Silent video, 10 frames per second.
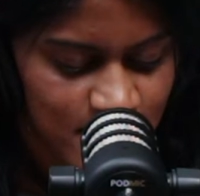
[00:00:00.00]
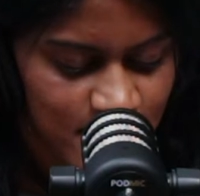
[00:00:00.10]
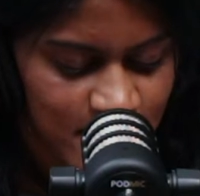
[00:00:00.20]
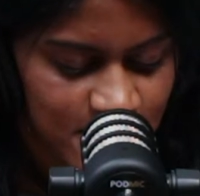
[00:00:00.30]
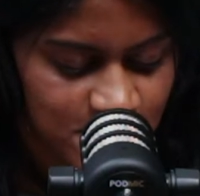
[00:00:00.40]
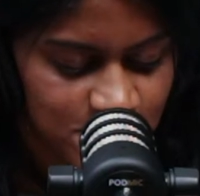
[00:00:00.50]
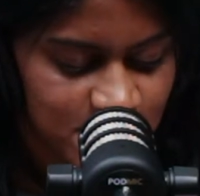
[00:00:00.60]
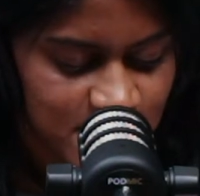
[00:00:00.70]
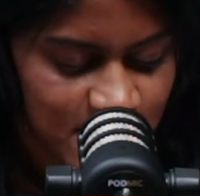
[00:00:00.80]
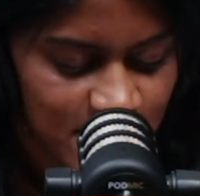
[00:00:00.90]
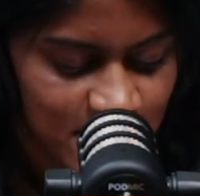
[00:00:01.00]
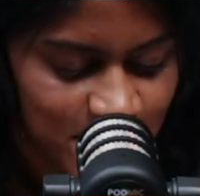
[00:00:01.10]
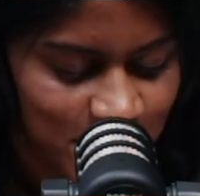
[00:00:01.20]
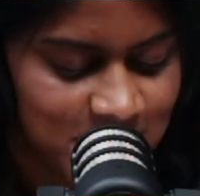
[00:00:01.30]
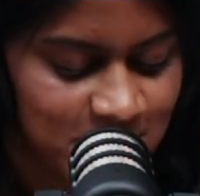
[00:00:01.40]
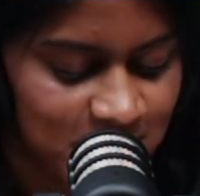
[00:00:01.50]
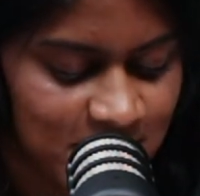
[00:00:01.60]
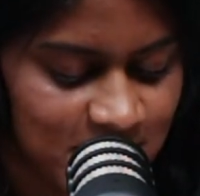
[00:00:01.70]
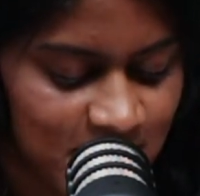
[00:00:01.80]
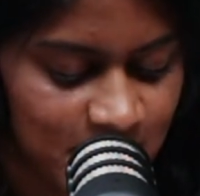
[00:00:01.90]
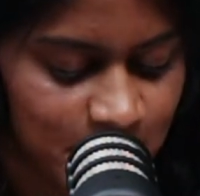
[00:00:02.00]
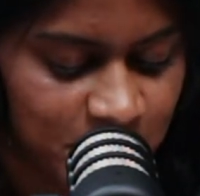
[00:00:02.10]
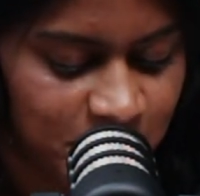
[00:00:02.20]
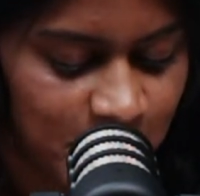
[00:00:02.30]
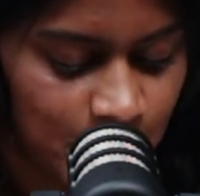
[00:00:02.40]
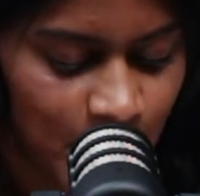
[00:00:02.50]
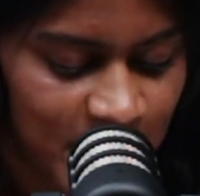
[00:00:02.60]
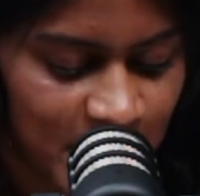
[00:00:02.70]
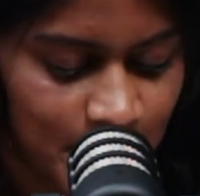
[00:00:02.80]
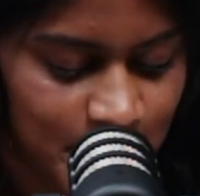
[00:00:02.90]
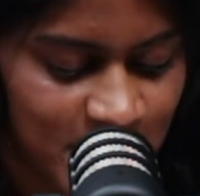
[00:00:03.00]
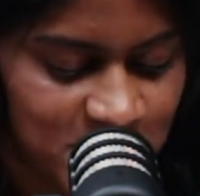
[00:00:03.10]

Andrew stared incredulously, with fear welling up in his